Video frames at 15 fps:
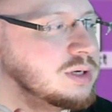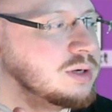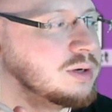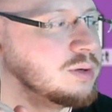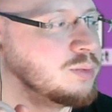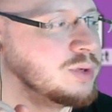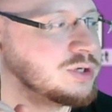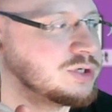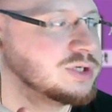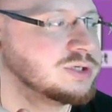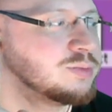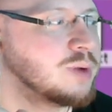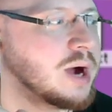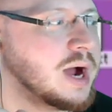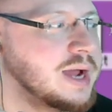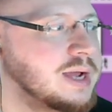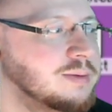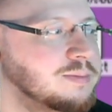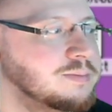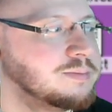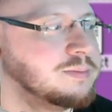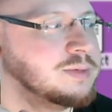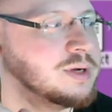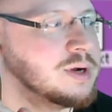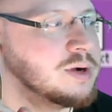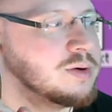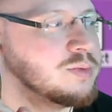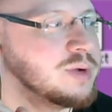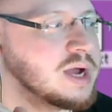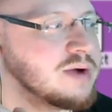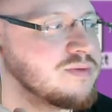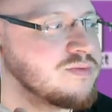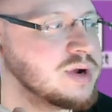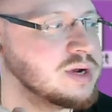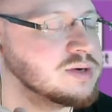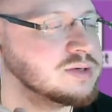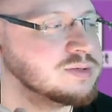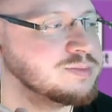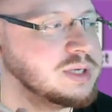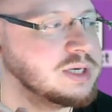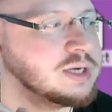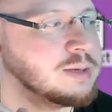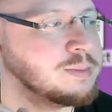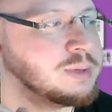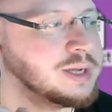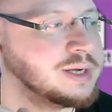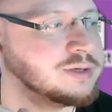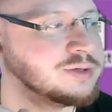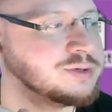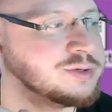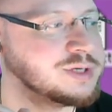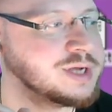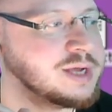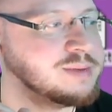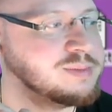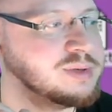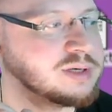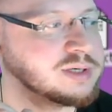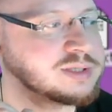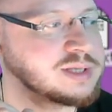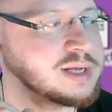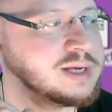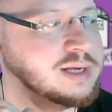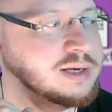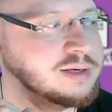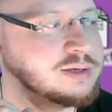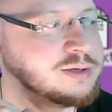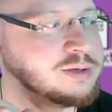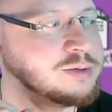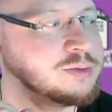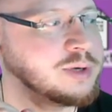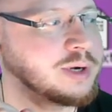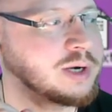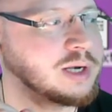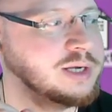Which is why, we have Windows Media Player today, because they needed to do a clean